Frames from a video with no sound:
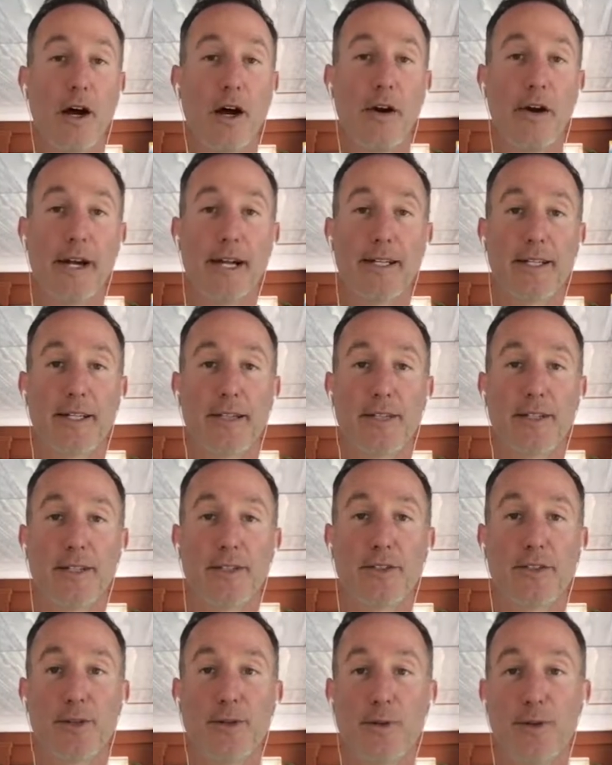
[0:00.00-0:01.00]
All right,
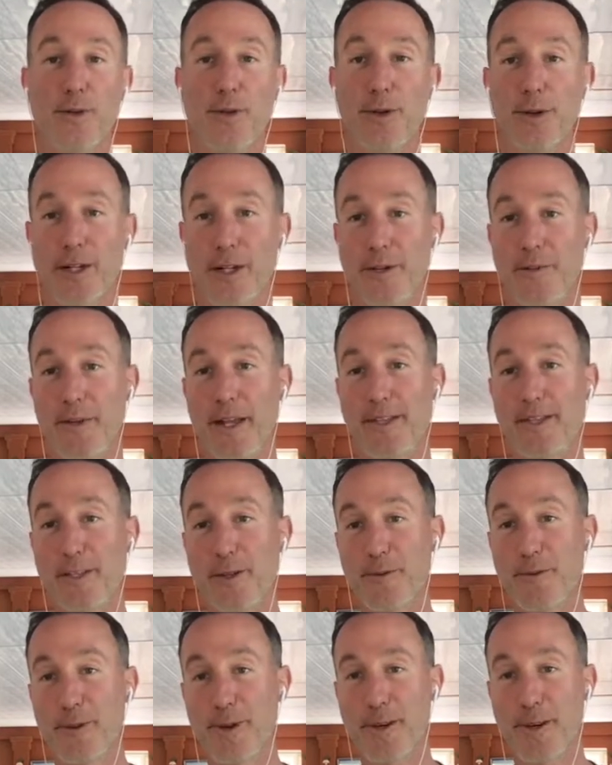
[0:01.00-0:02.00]
so look, that's
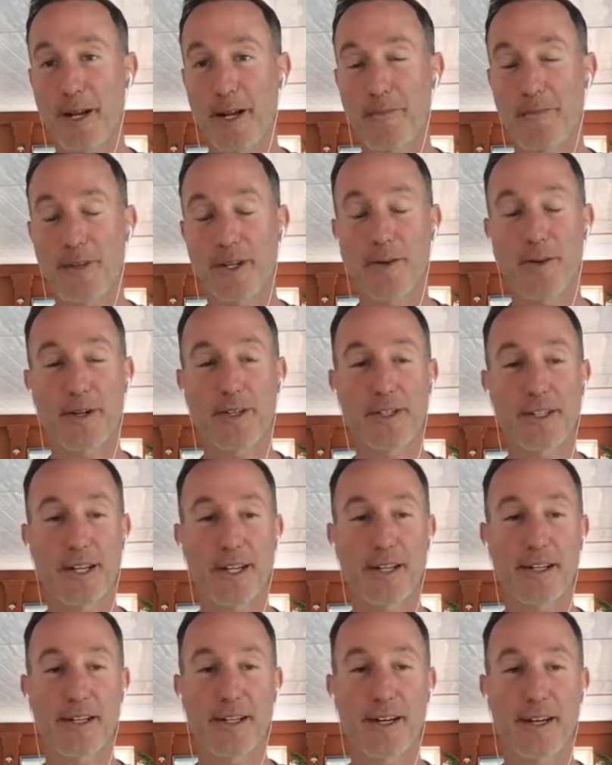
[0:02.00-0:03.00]
it for today. I want to
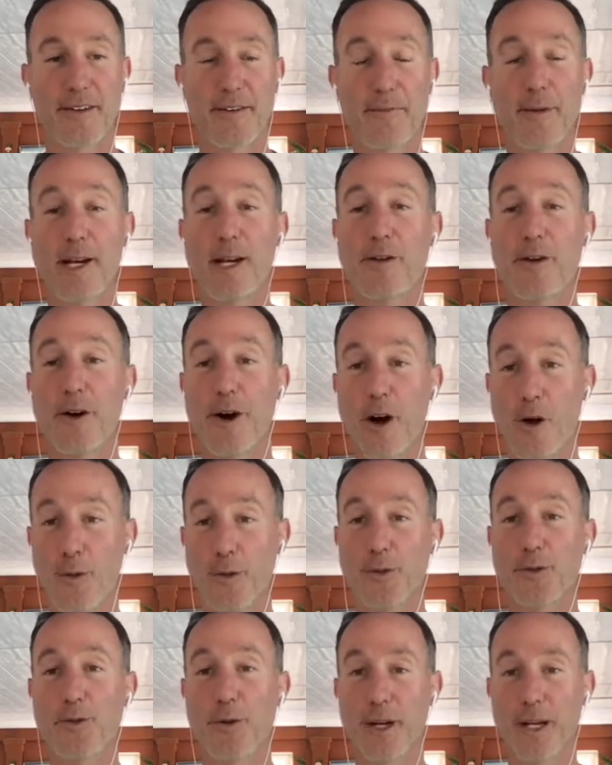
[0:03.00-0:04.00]
say, if you made it all
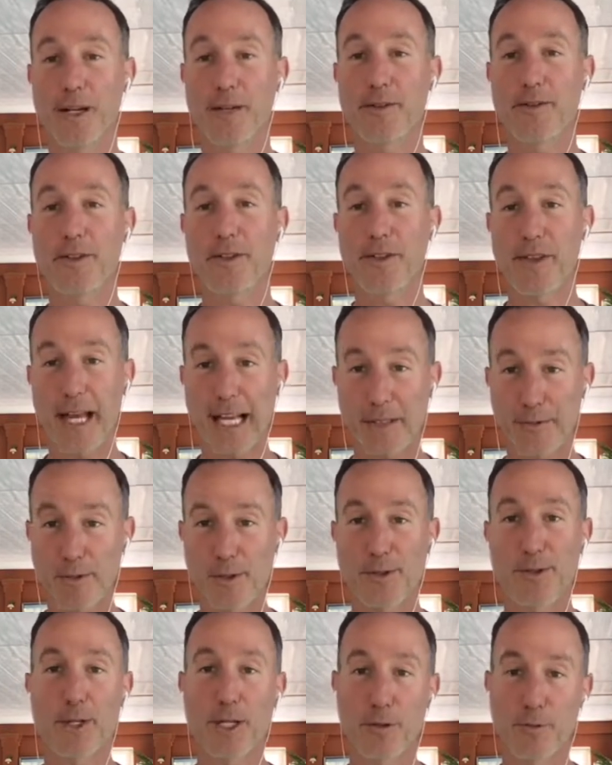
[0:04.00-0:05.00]
this way, thanks
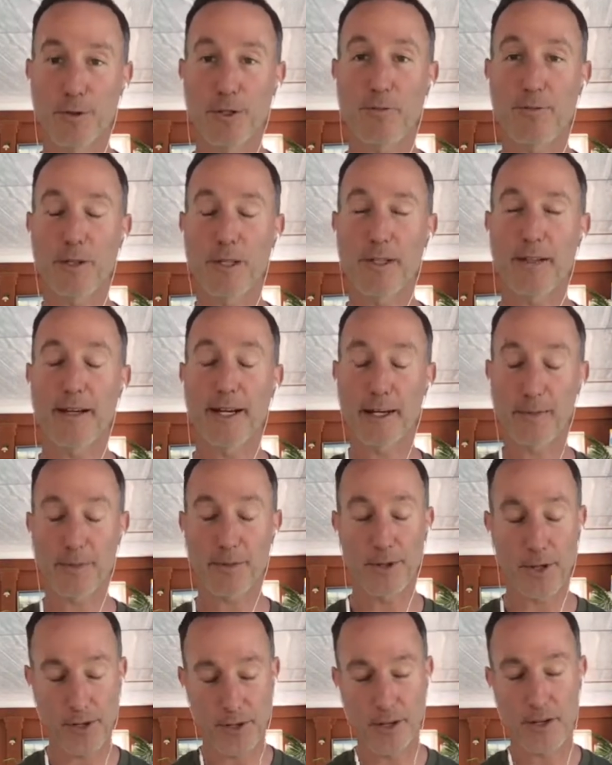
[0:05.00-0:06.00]
for sticking with me. I
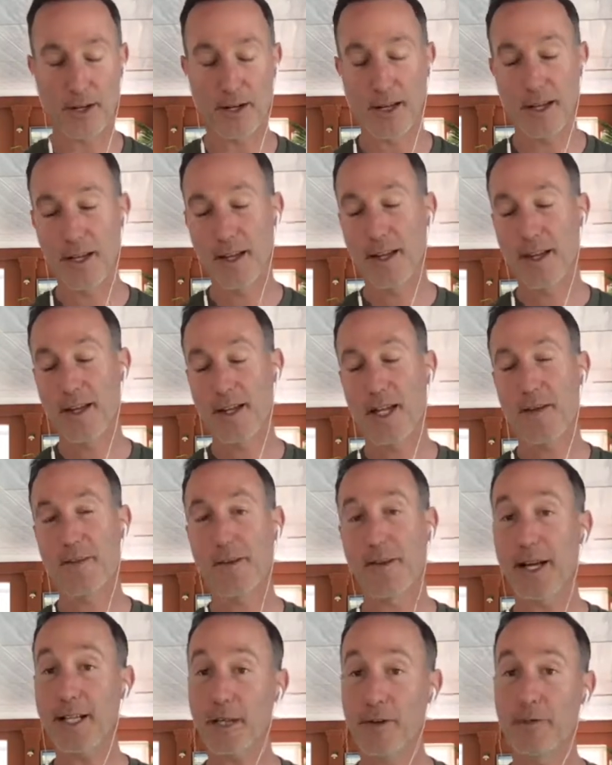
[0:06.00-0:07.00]
appreciate it. If
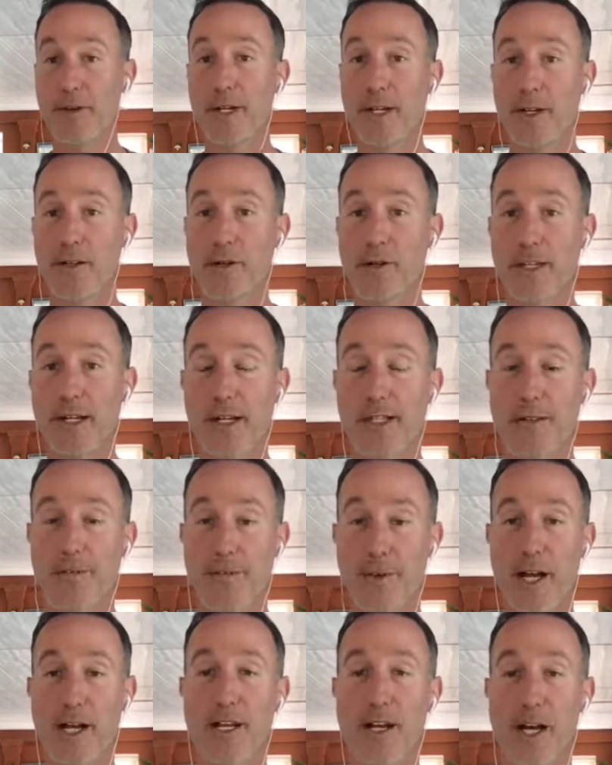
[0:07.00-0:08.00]
you liked the video and you got
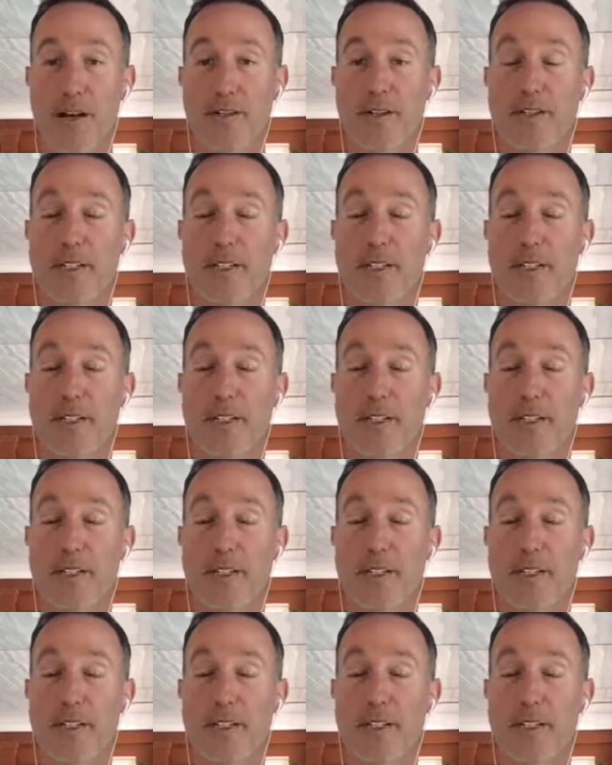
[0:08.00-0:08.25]
some value out of